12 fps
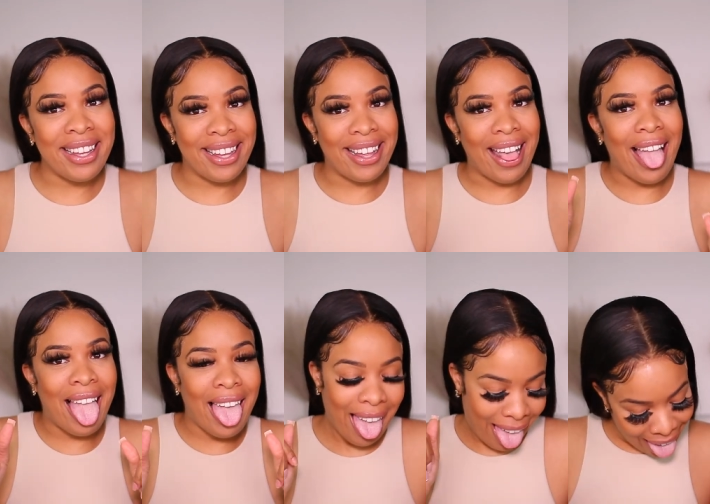with
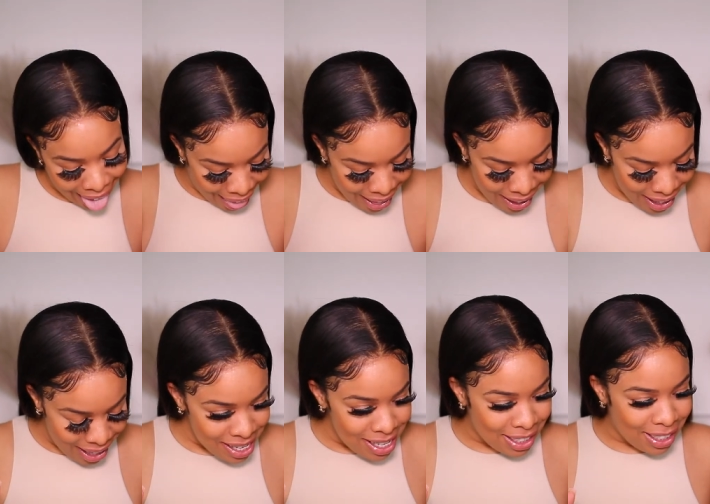
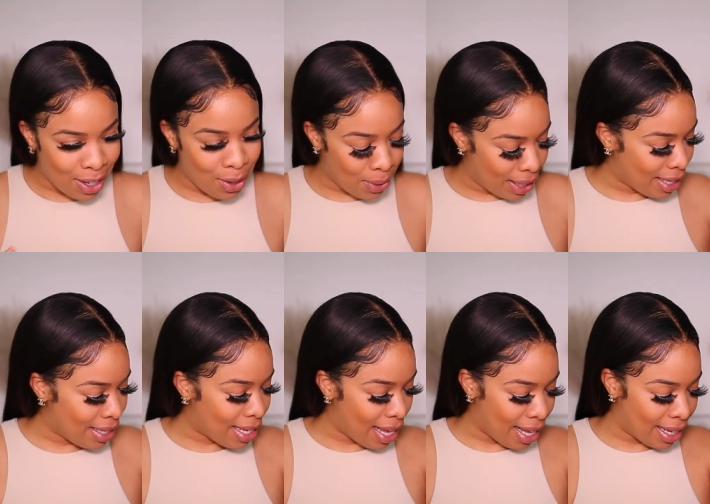so
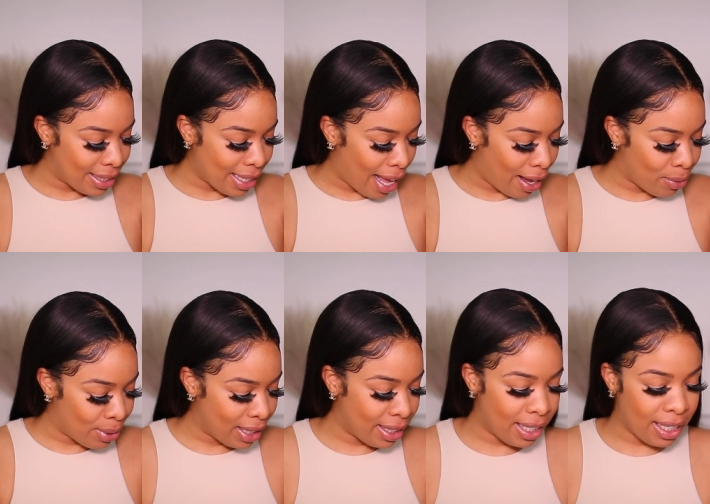yes i
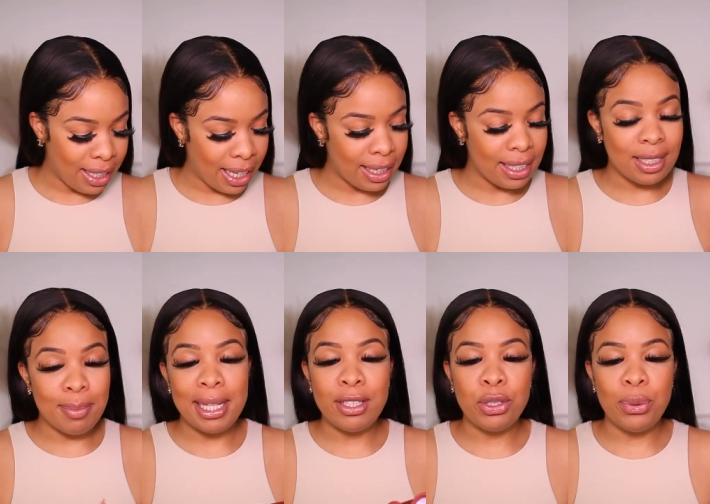really did like this
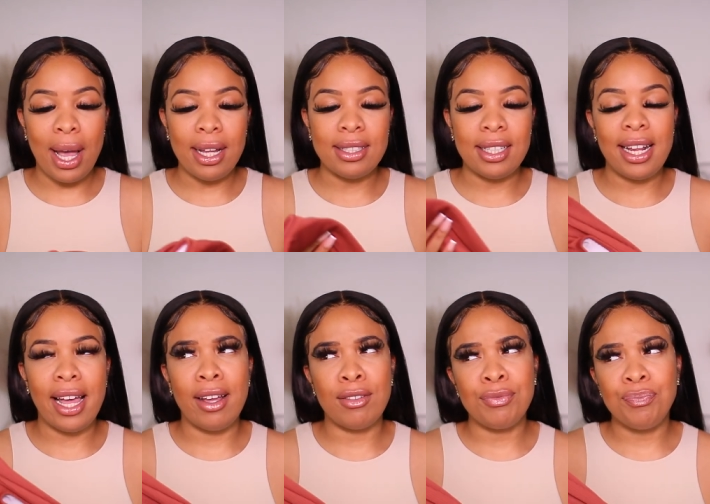bathing suit i did
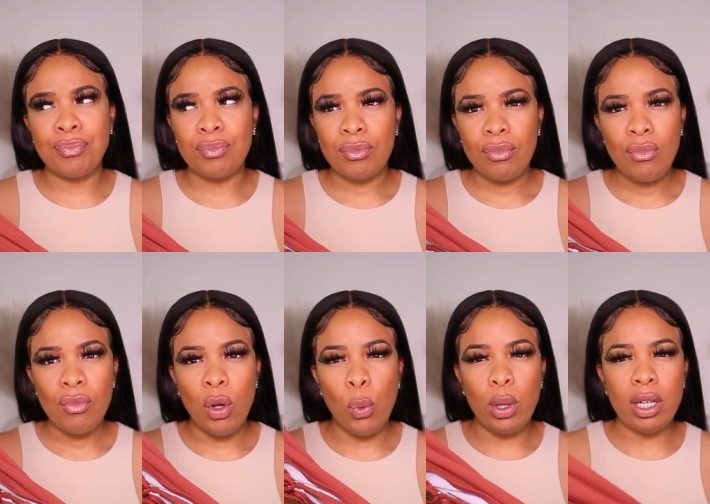have
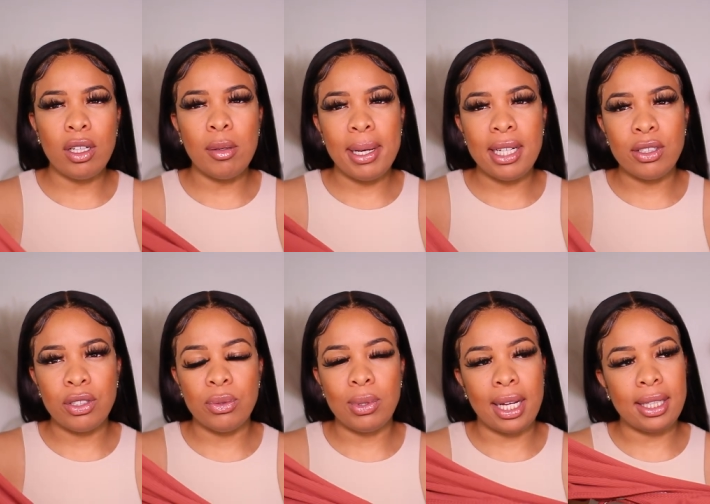one other bathing
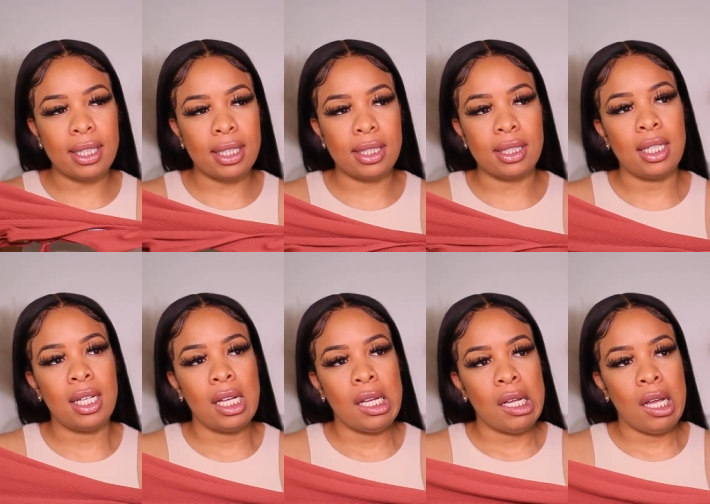suit like this
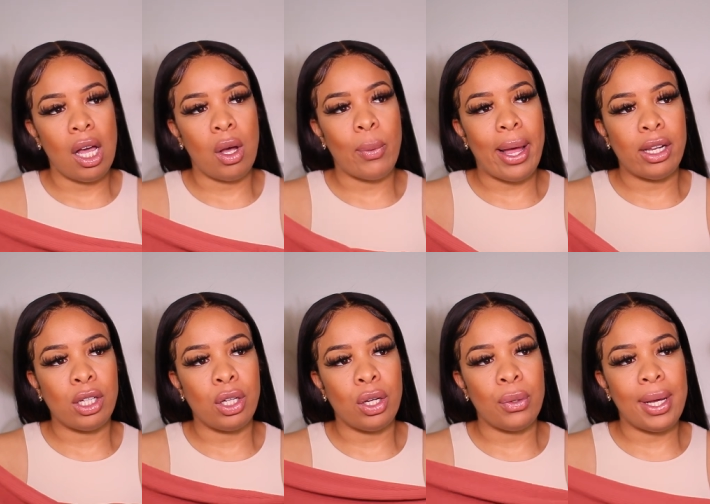a while
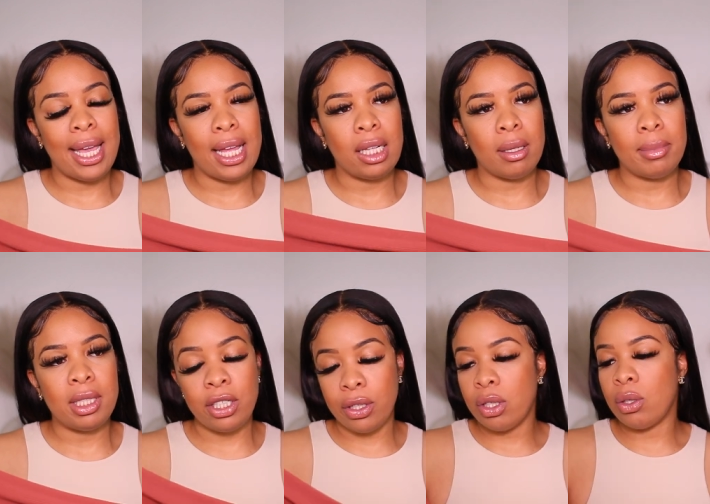ago and the
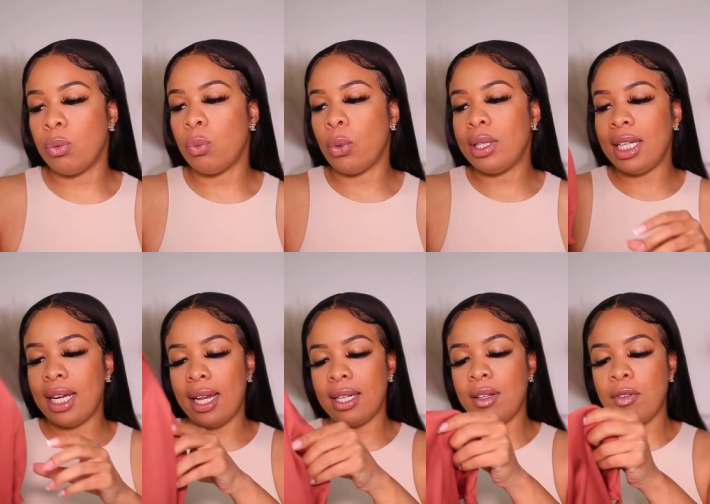material one thing
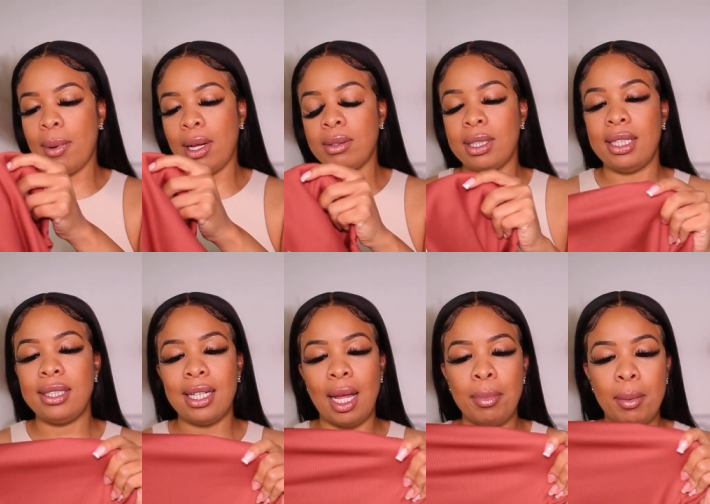i love about these
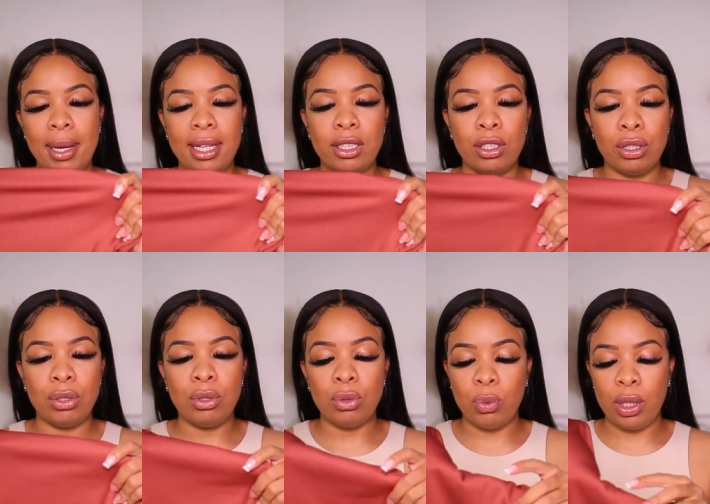type of bathing
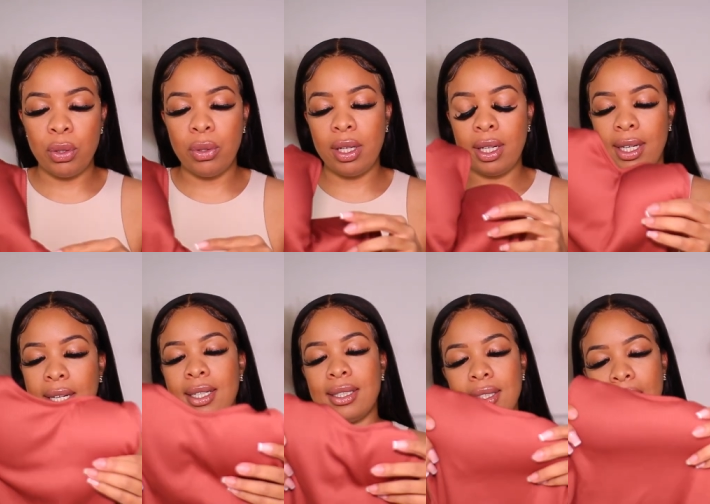suits when you're going to
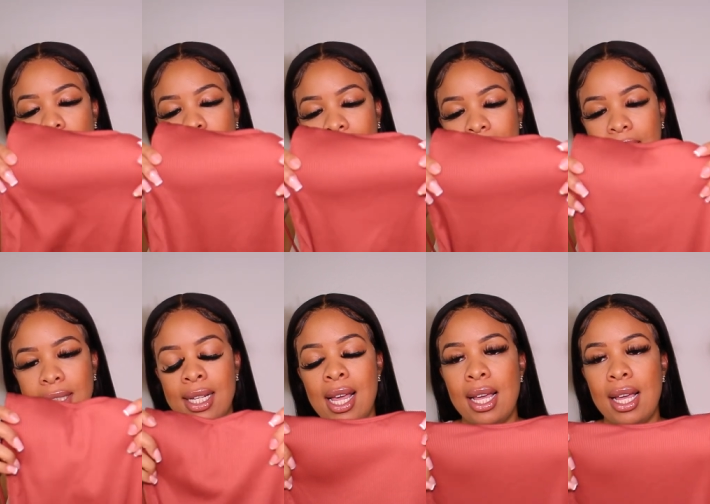get a style like this